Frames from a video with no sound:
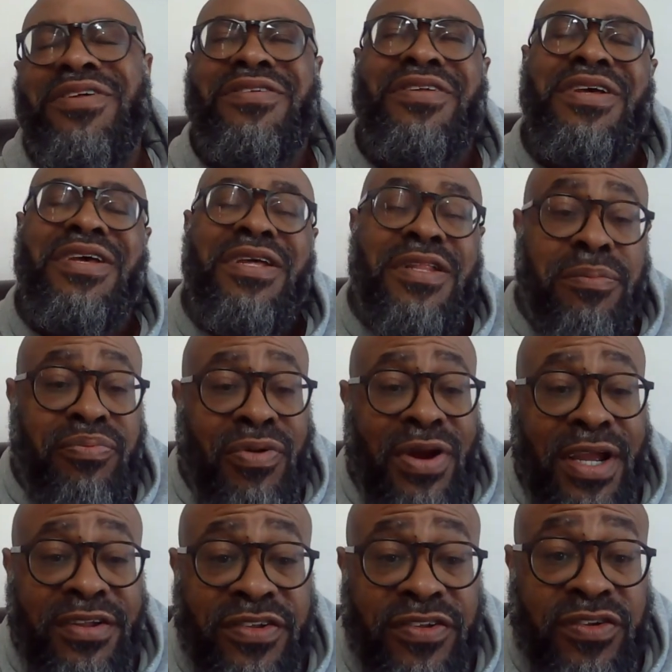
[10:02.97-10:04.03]
it's the
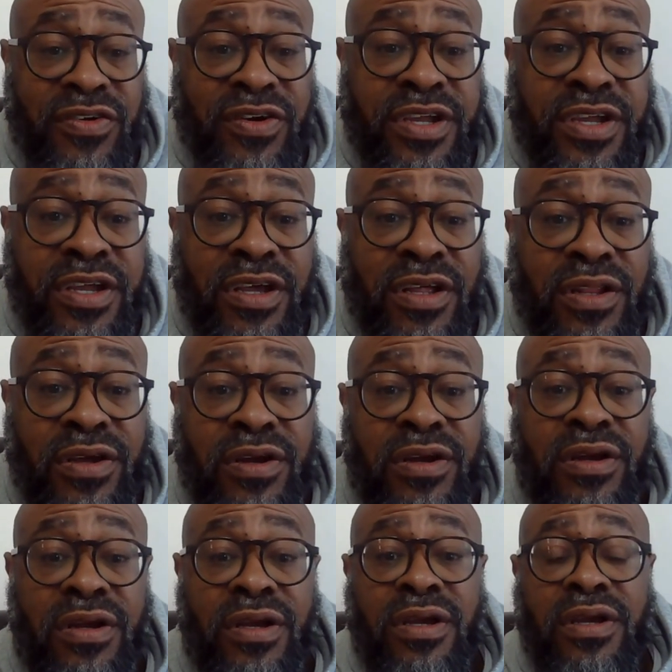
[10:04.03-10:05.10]
prices are
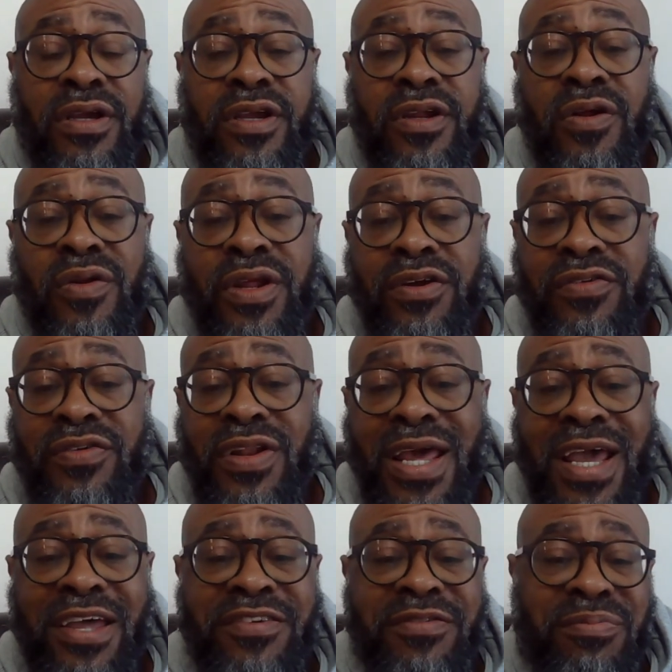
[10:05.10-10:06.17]
killer. You know, there's
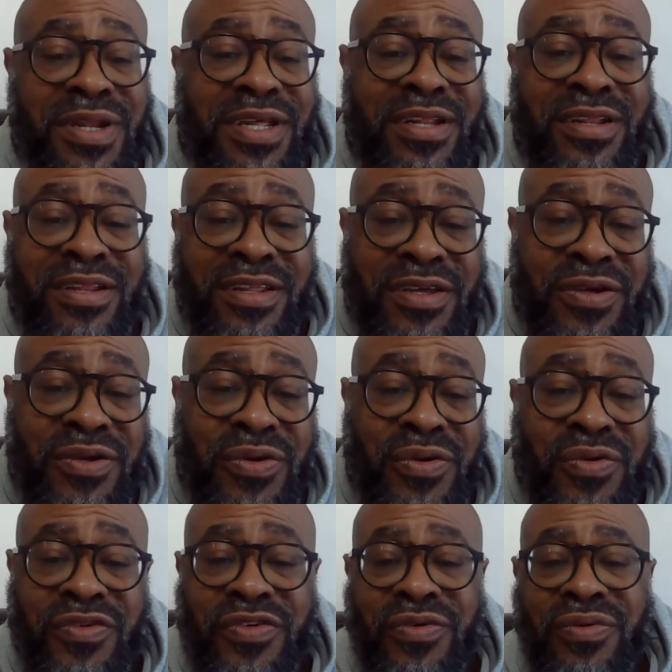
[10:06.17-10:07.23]
last minute
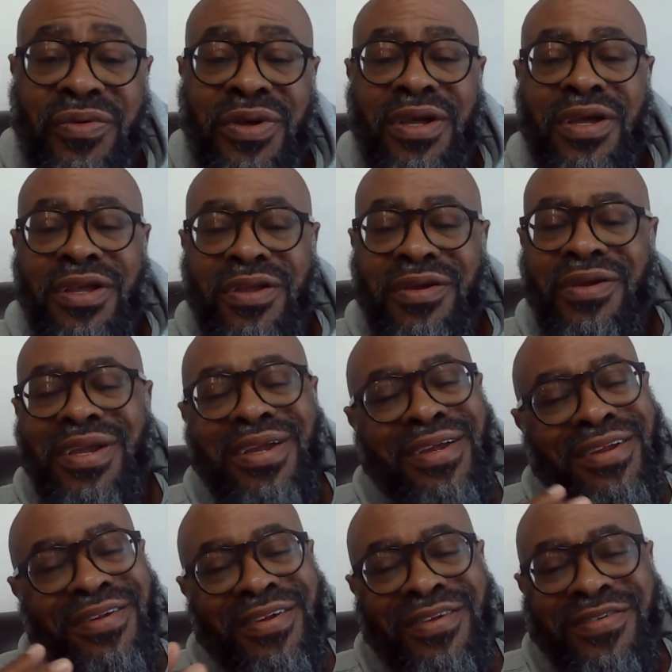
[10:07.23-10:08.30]
deals. You, it,
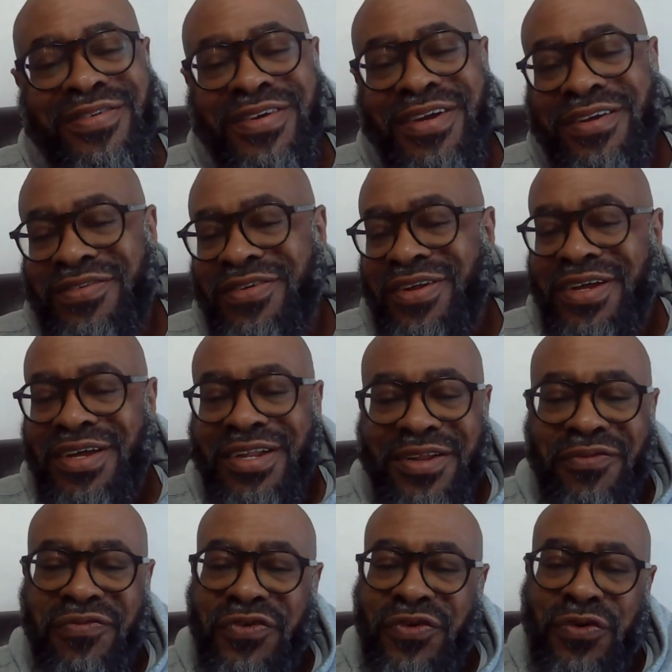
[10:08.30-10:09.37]
it, it's just
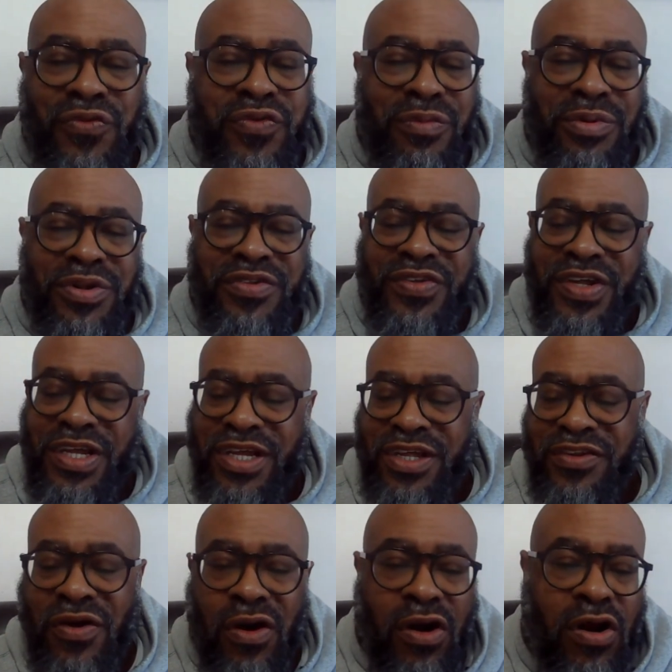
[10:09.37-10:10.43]
the view from the seat
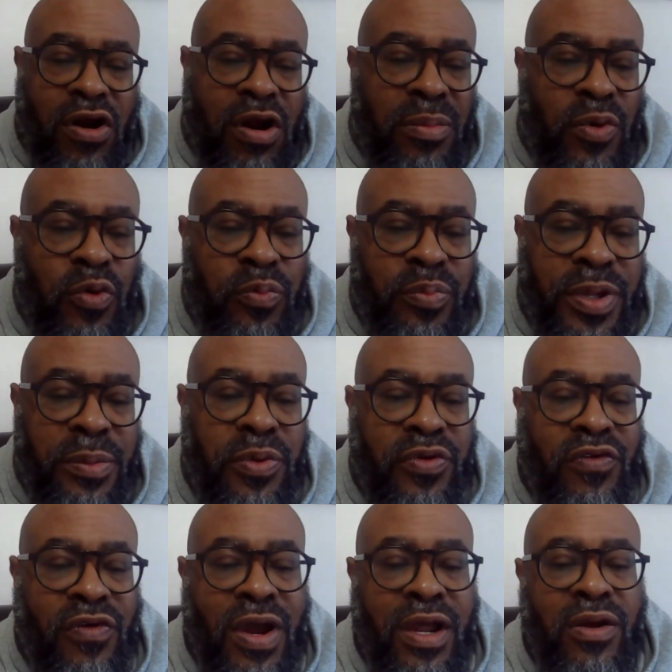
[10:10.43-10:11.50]
is horrible. People
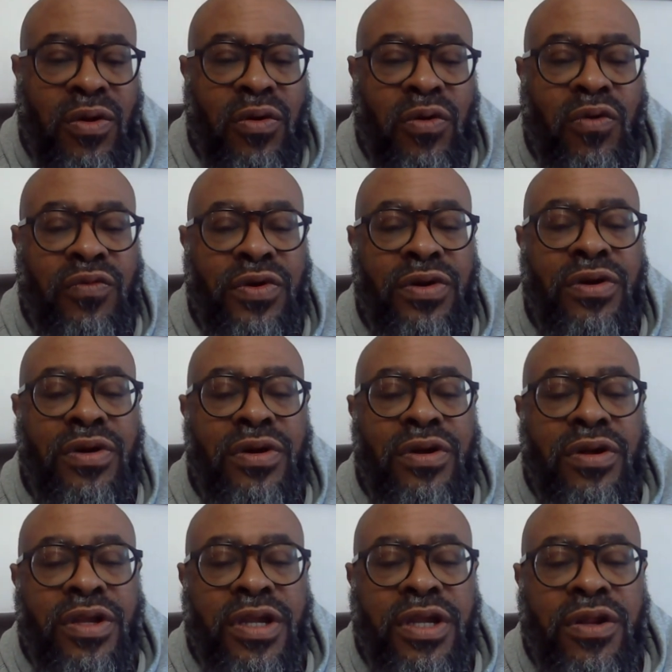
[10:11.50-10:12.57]
trying to over
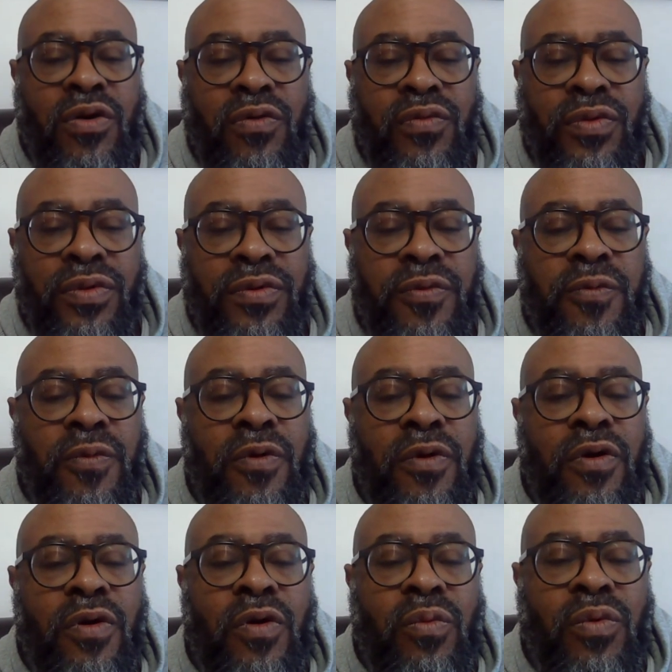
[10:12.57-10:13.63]
get over you.
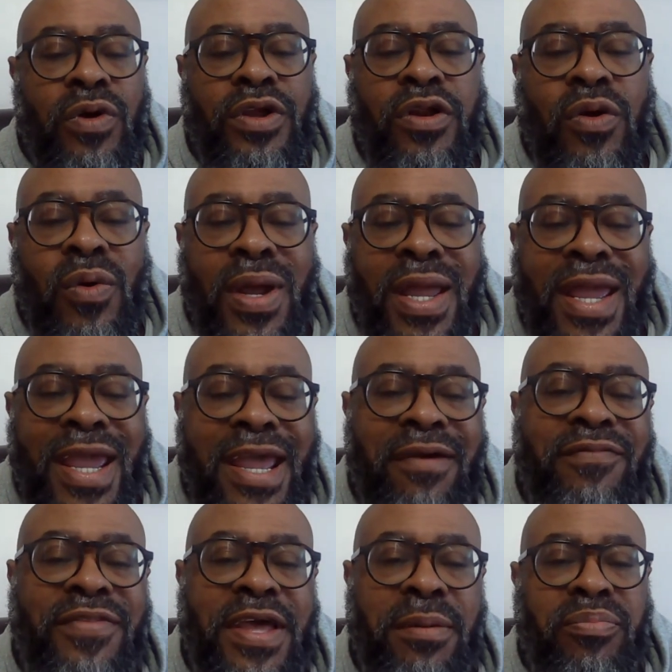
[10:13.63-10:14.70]
Well, you don't
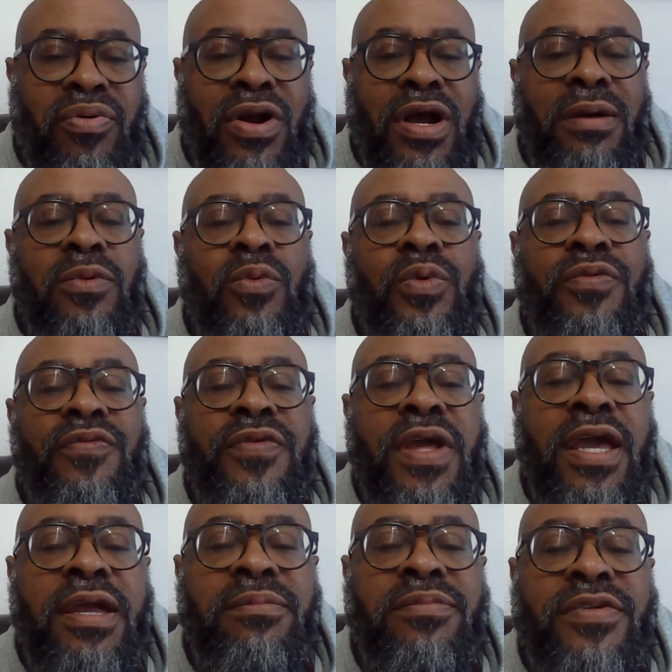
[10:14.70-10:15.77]
have that problem with
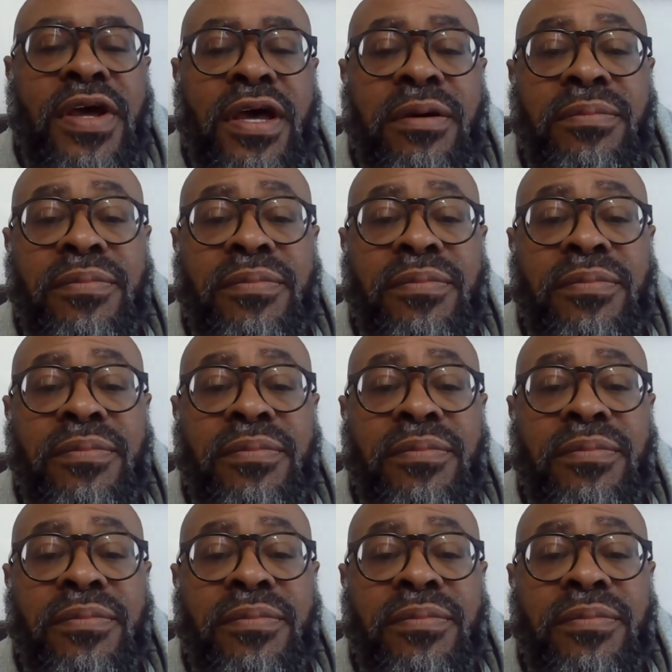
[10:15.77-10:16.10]
game time,